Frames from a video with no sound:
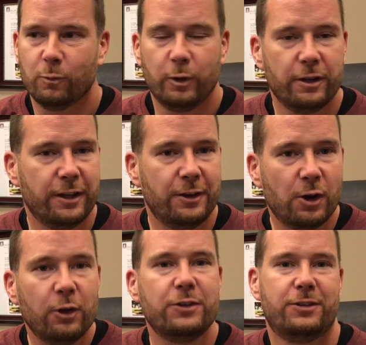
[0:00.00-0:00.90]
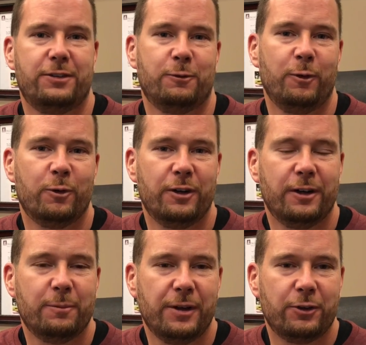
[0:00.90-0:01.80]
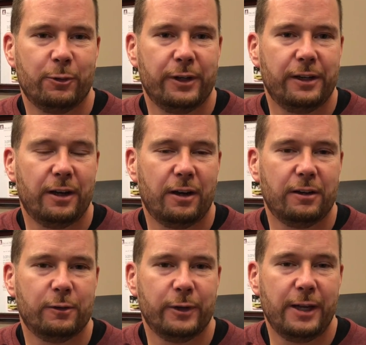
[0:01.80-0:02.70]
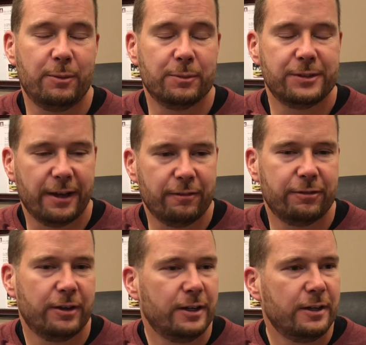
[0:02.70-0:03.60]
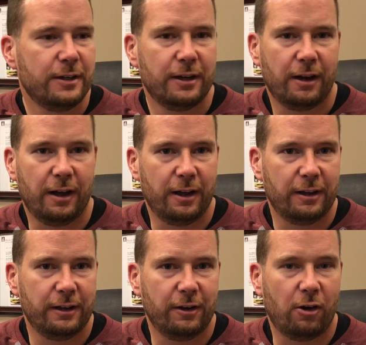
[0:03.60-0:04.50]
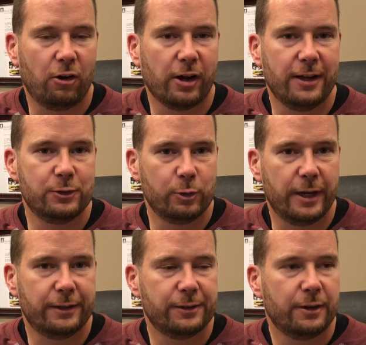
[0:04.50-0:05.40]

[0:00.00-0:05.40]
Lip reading: We're the adults. We want to make sure we keep them safe in all kinds of ways.